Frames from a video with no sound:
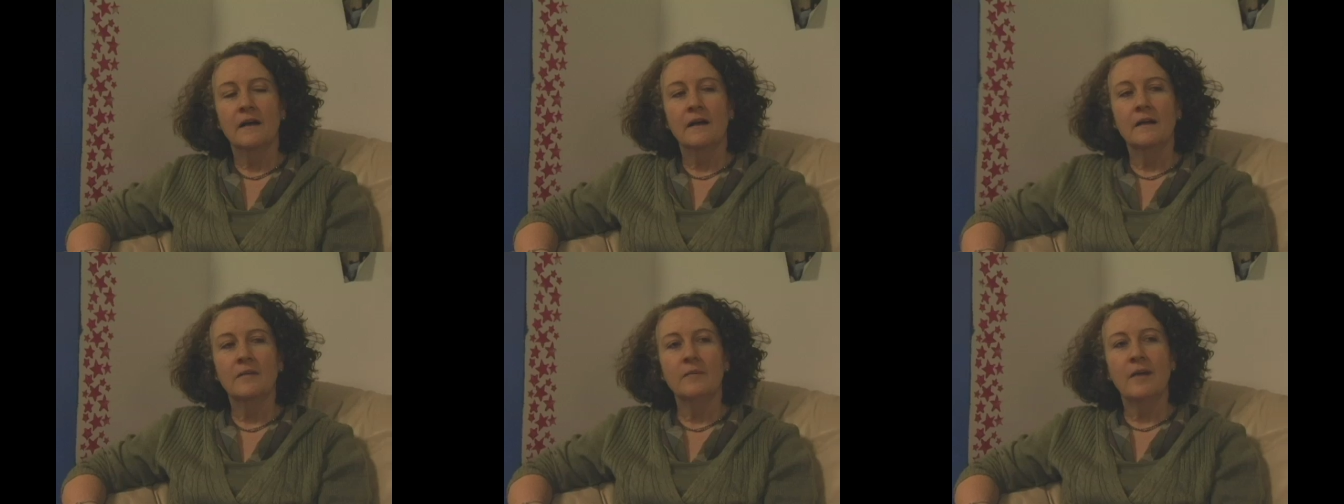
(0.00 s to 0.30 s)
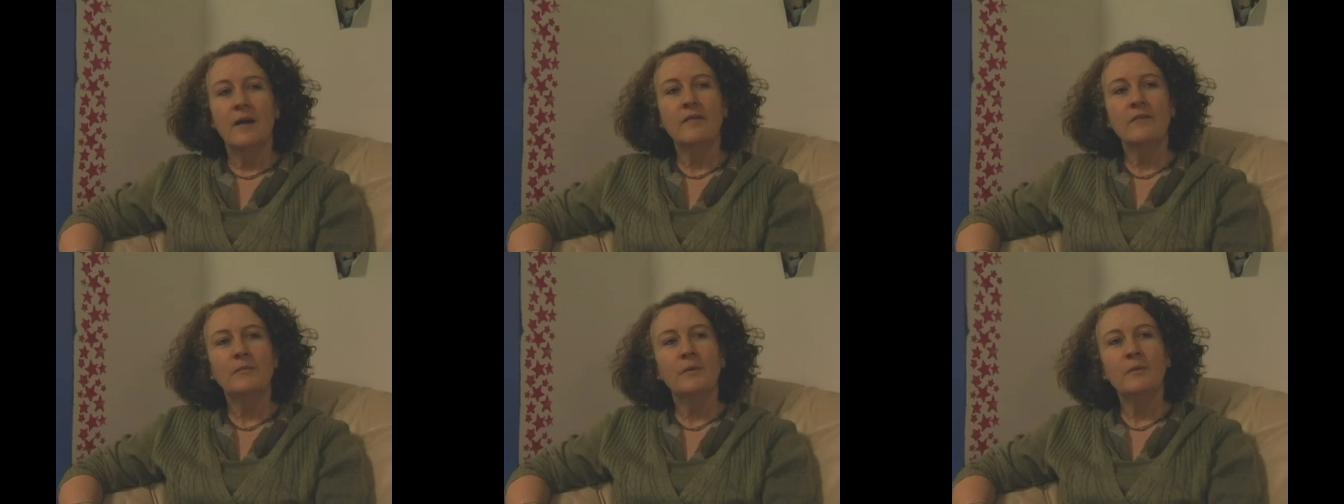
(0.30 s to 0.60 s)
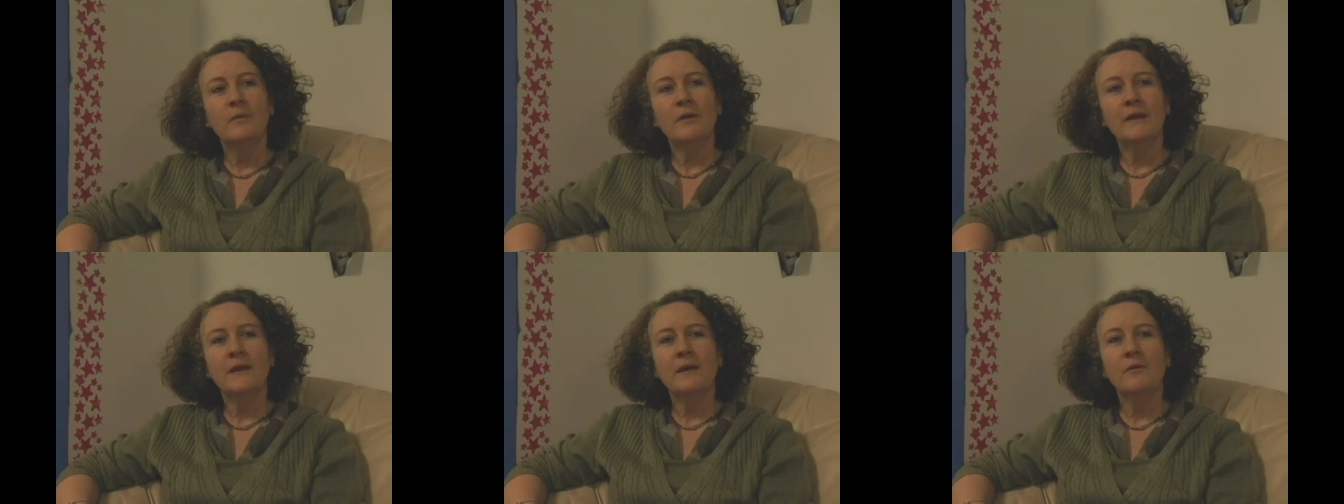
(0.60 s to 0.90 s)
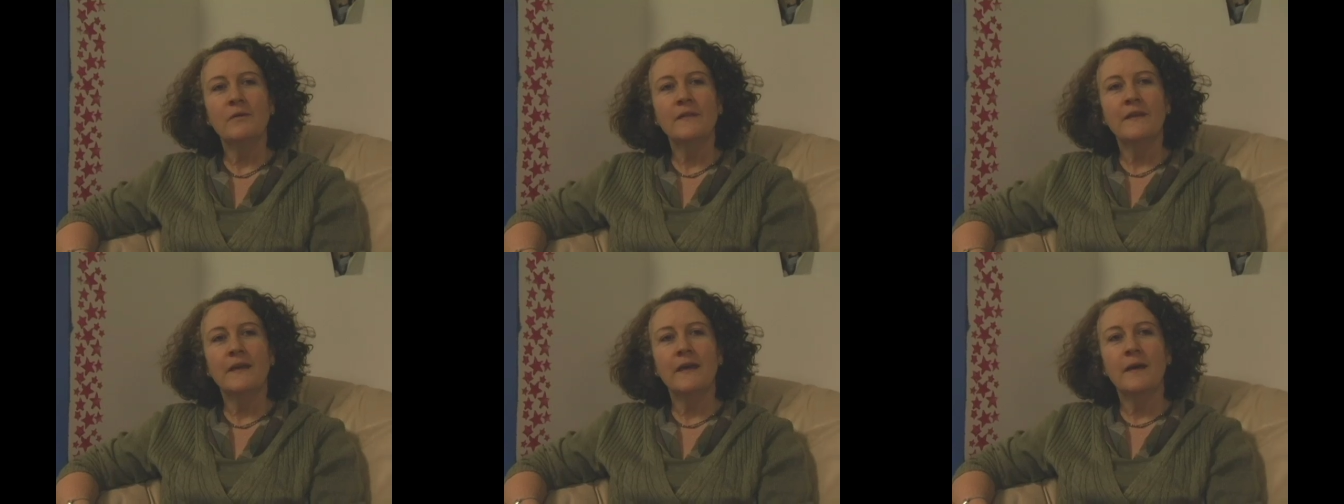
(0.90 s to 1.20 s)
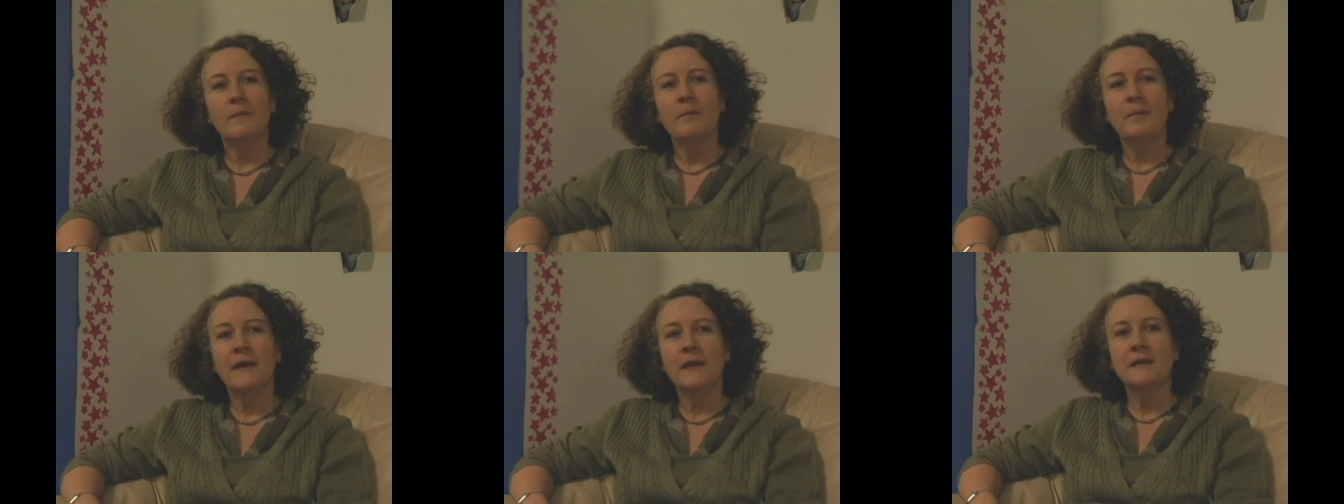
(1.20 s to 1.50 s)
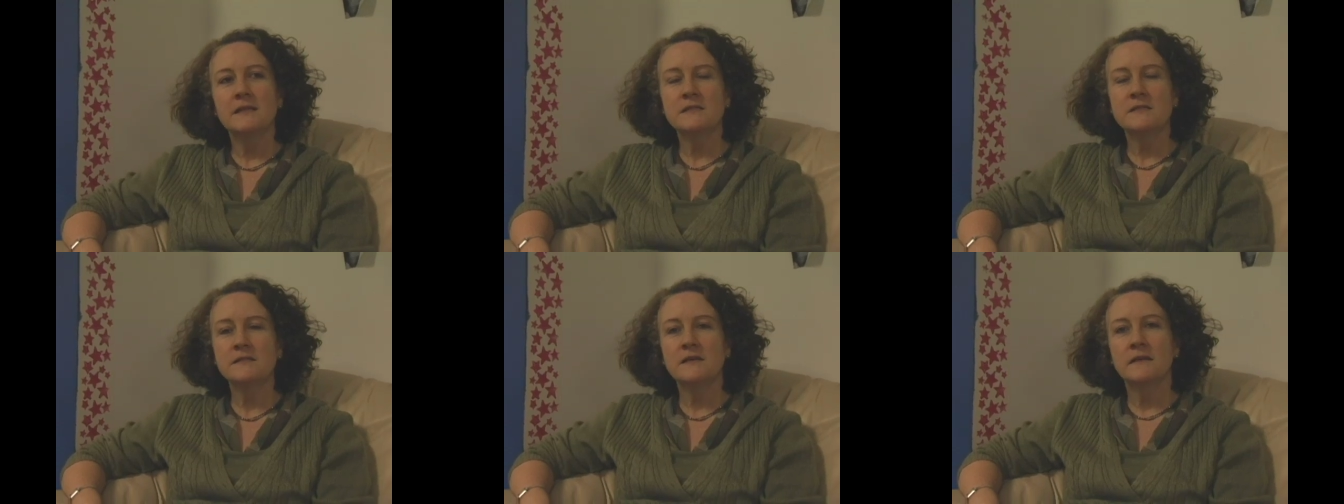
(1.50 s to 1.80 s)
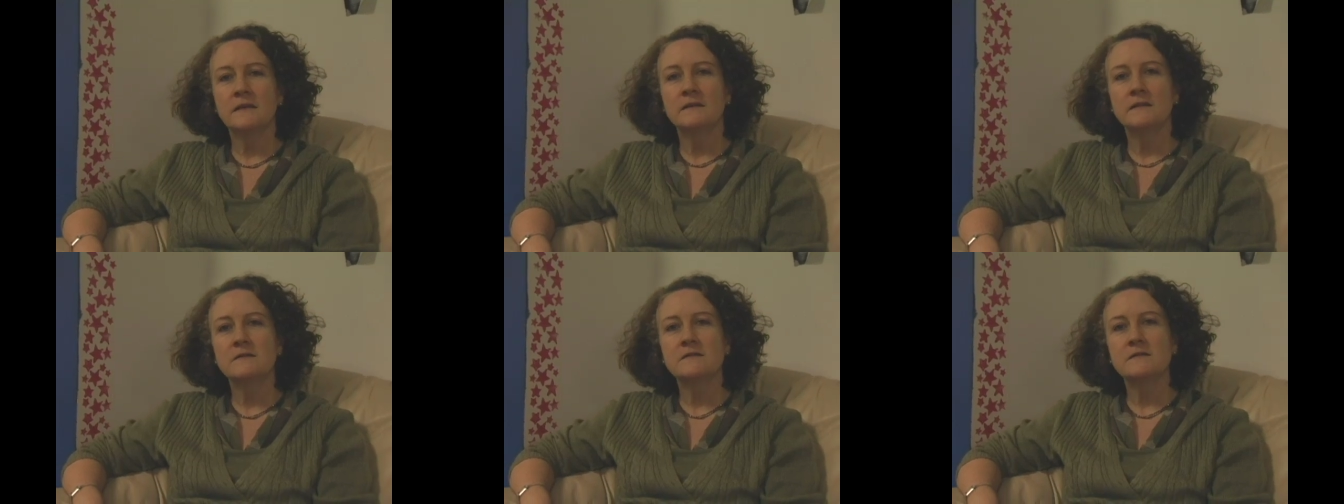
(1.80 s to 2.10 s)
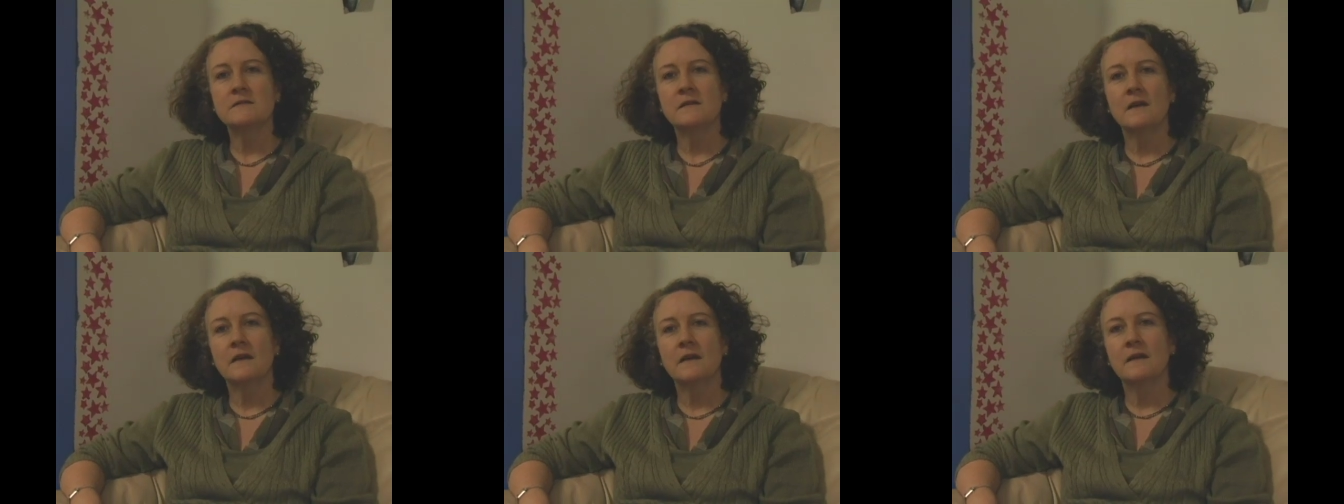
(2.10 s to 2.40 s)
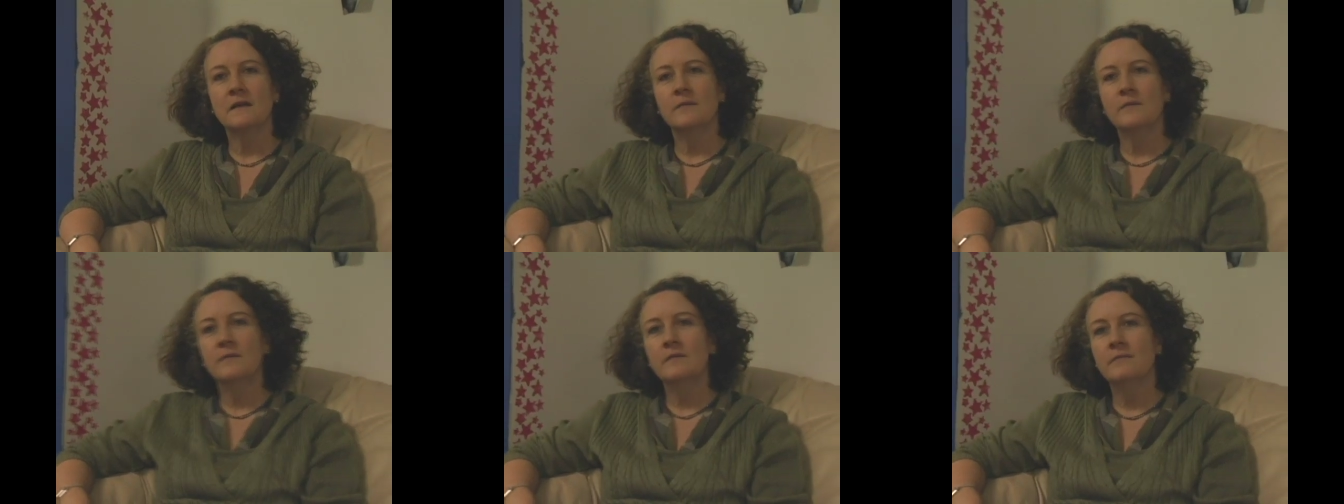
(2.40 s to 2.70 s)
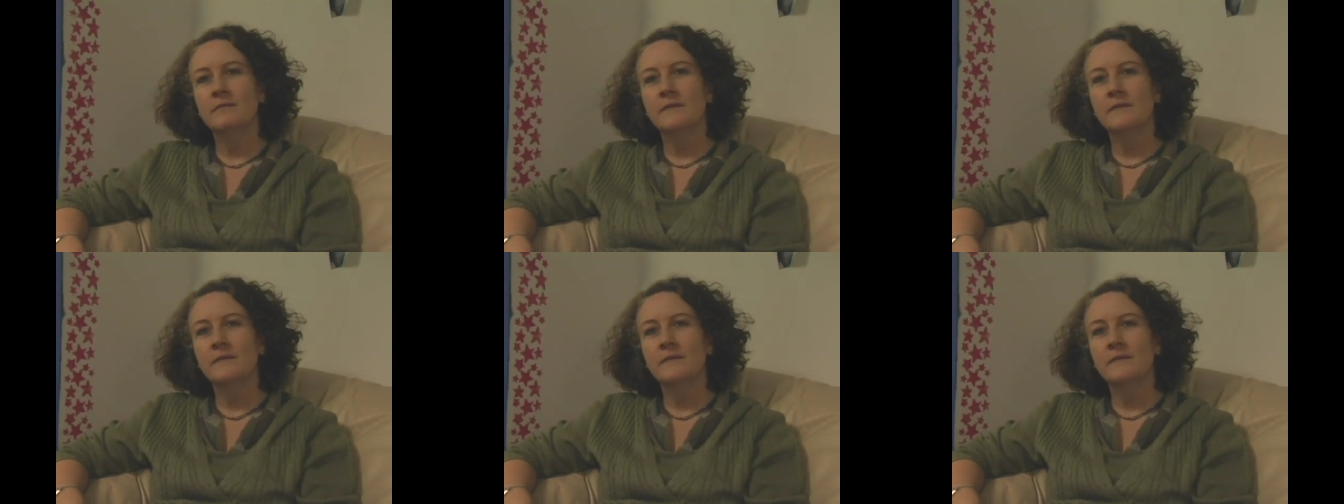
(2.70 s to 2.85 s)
Um, I've been working with the campaign since, um,